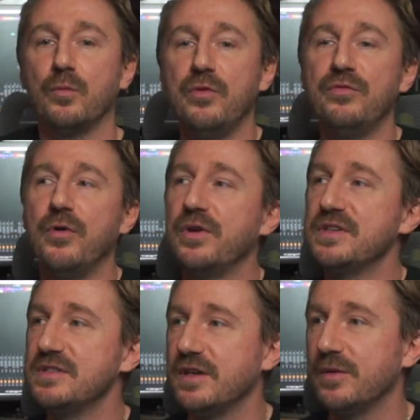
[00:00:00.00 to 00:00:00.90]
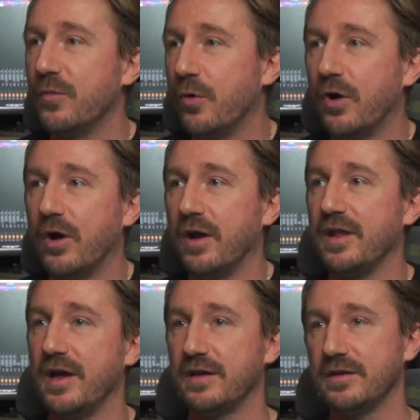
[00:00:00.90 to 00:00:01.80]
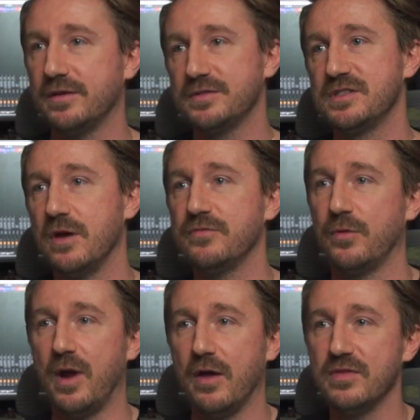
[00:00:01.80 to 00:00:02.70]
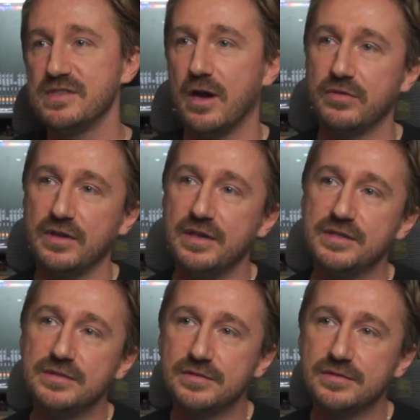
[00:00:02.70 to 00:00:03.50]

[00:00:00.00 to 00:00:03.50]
We're focusing more on like stuff around the Southeast.